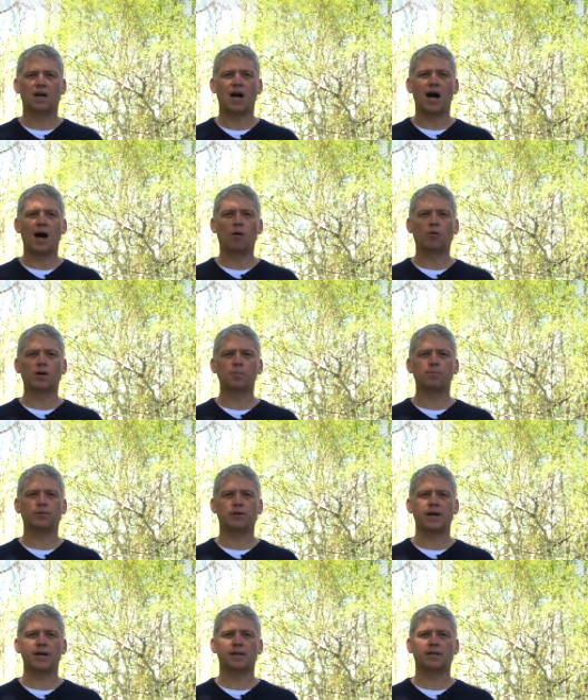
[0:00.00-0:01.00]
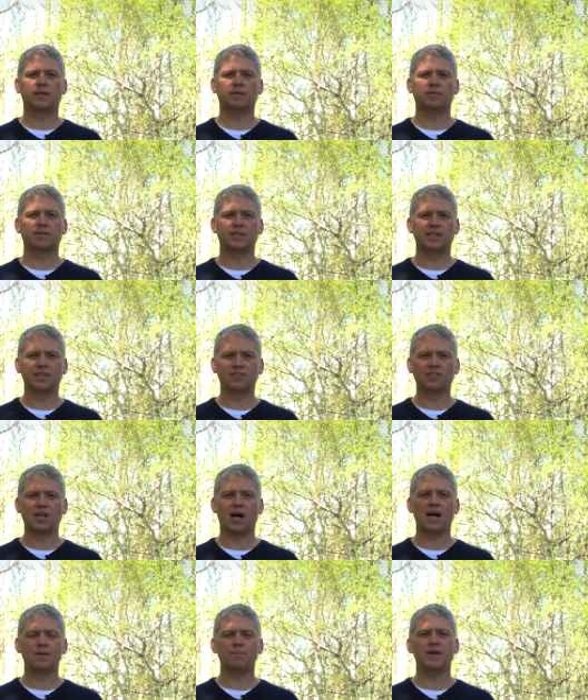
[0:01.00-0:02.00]
Our prayer is
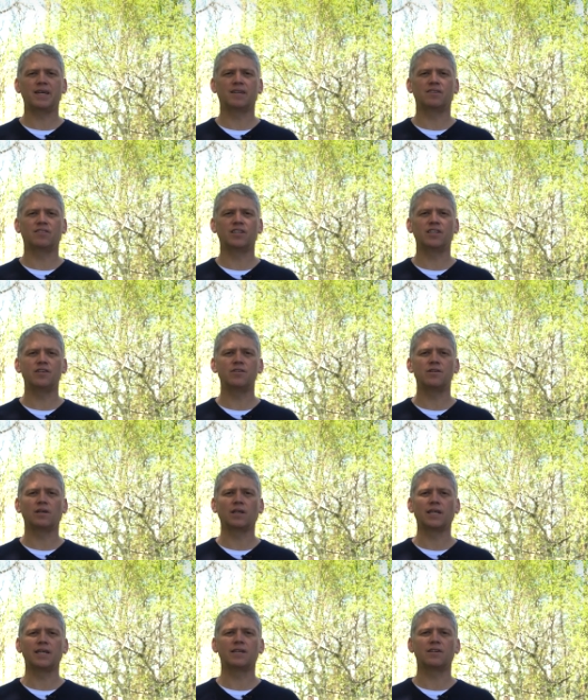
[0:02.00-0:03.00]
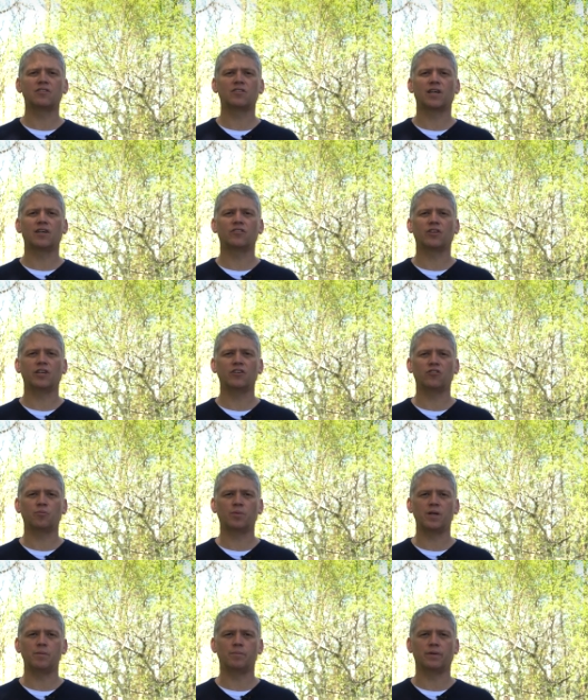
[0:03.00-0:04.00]
God may continue to lead us as His
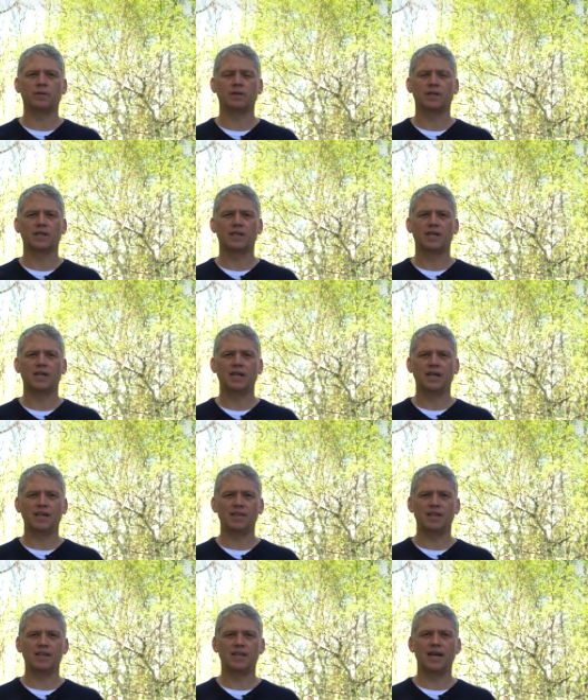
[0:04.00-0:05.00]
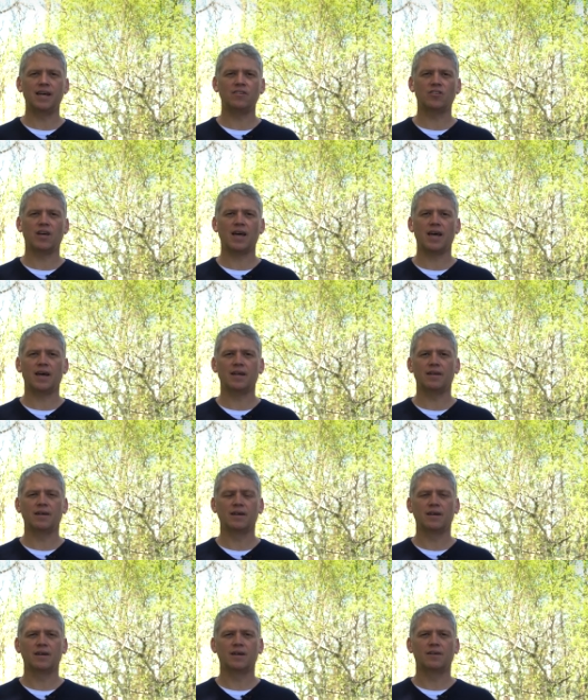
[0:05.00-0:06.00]
people in the days ahead
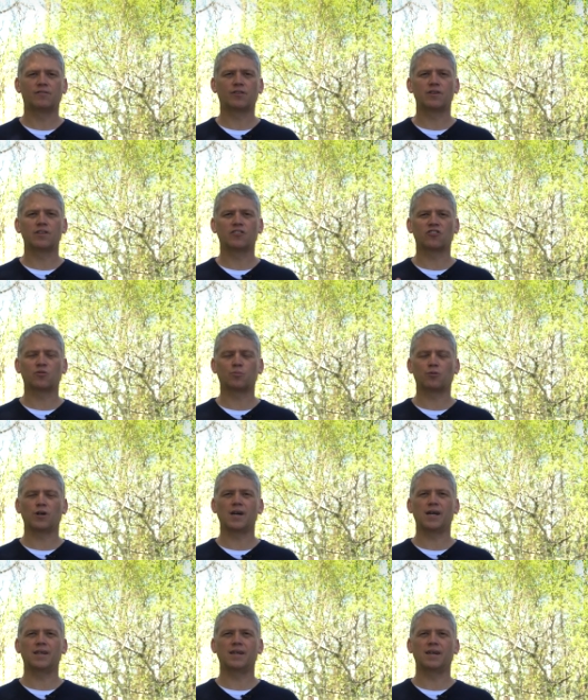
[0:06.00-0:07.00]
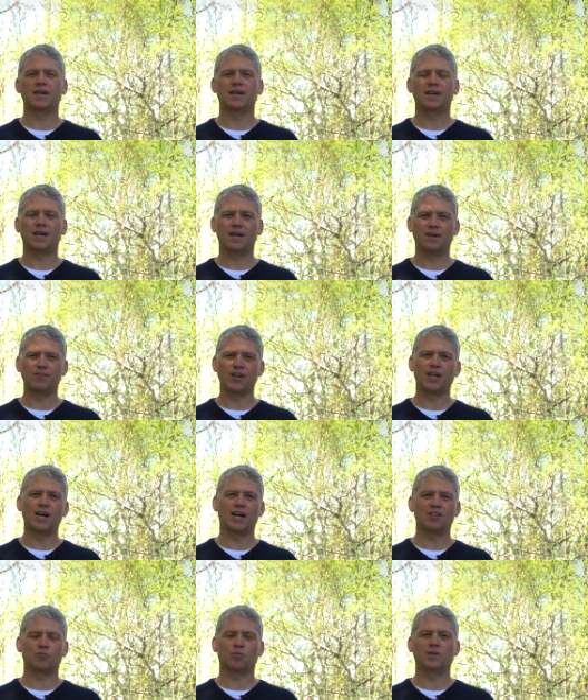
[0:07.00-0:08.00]
for the spread of the
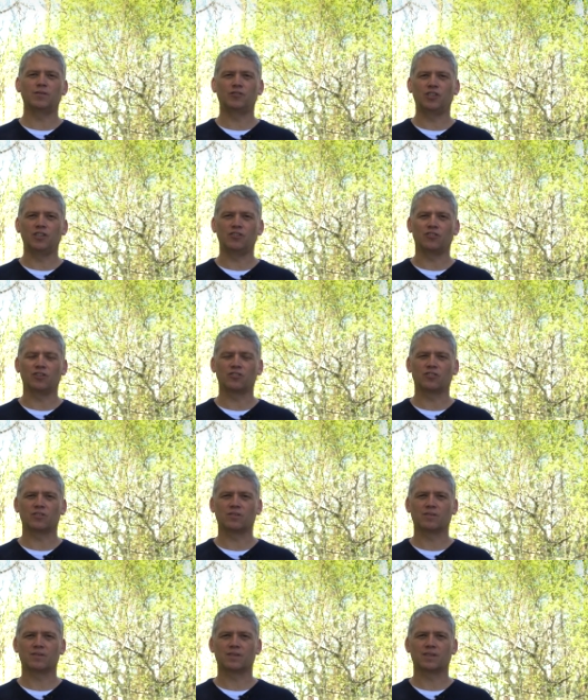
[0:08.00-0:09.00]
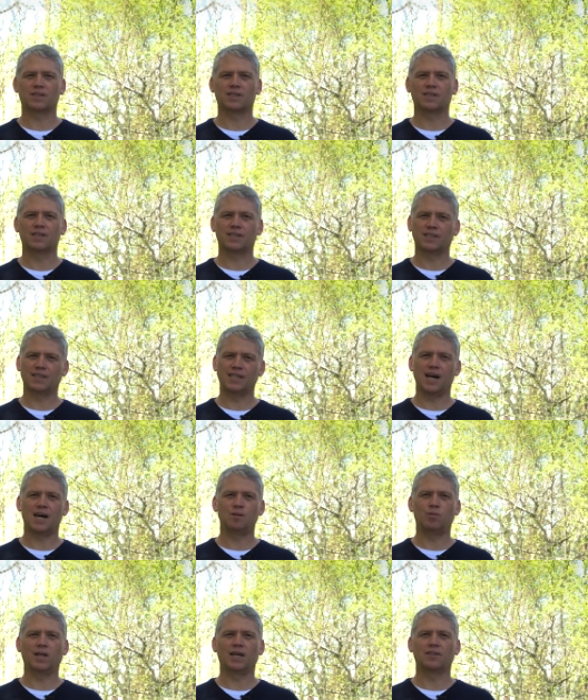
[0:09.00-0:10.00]
gospel of Jesus.
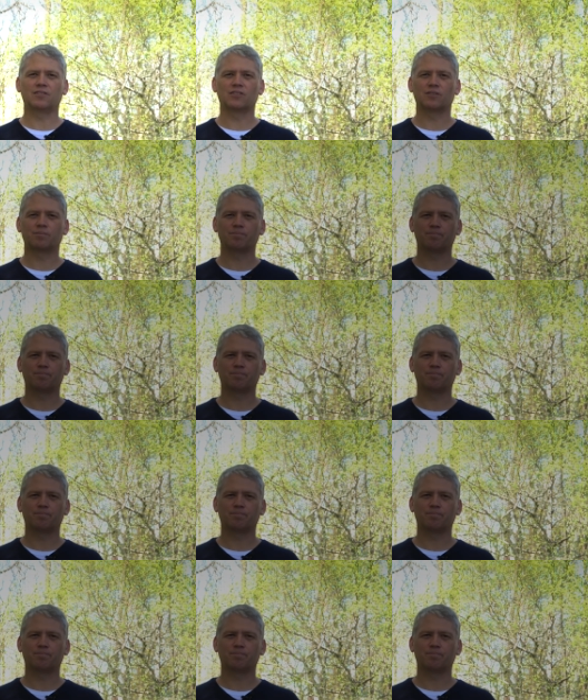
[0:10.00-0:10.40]
God bless.